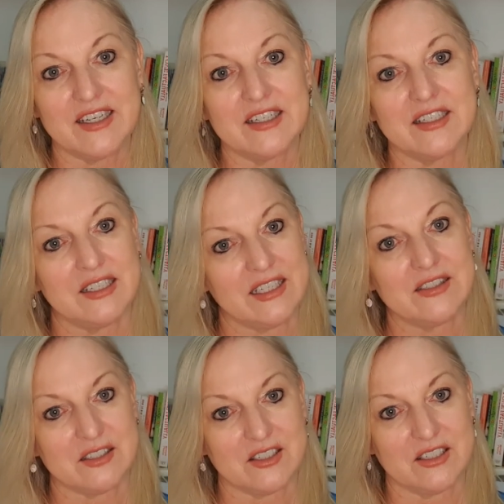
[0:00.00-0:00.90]
it in an
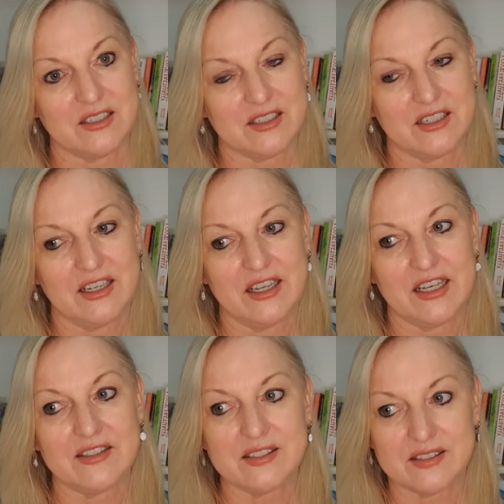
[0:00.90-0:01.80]
instant
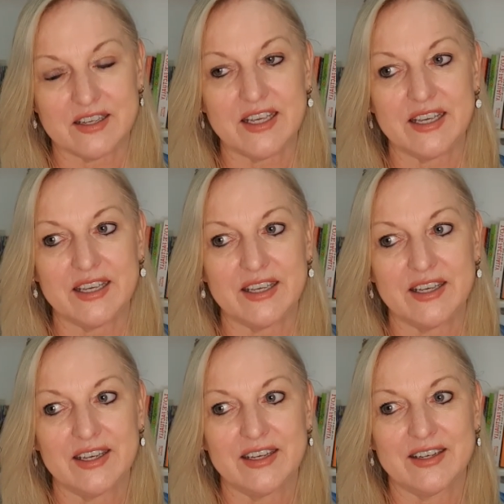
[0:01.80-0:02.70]
and see
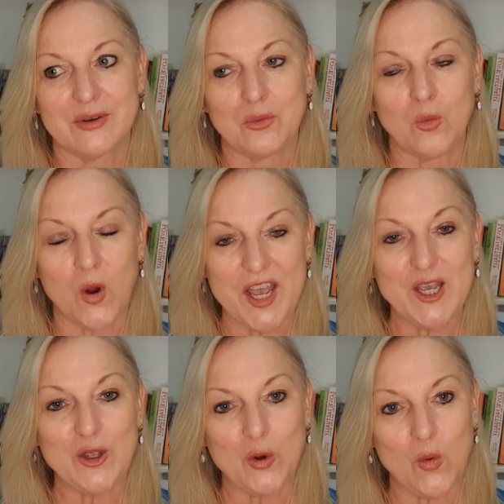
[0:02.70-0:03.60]
where
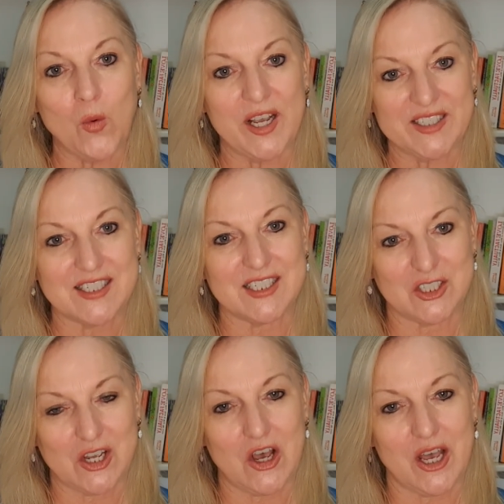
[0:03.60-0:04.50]
you're wasting
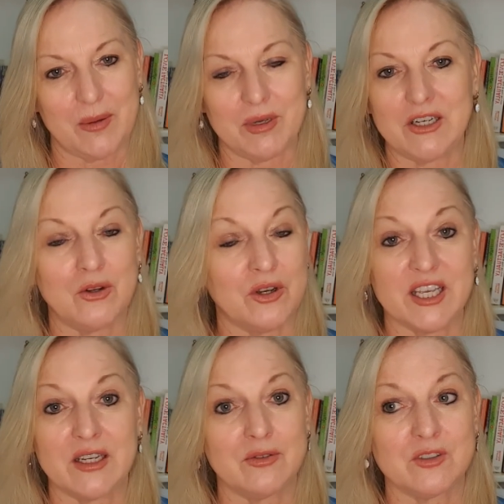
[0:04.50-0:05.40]
time and not
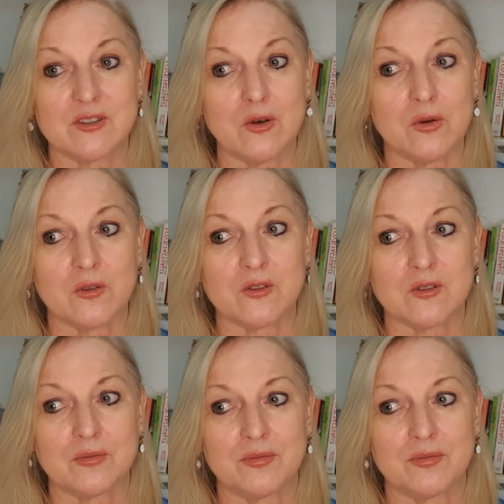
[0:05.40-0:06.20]
getting results.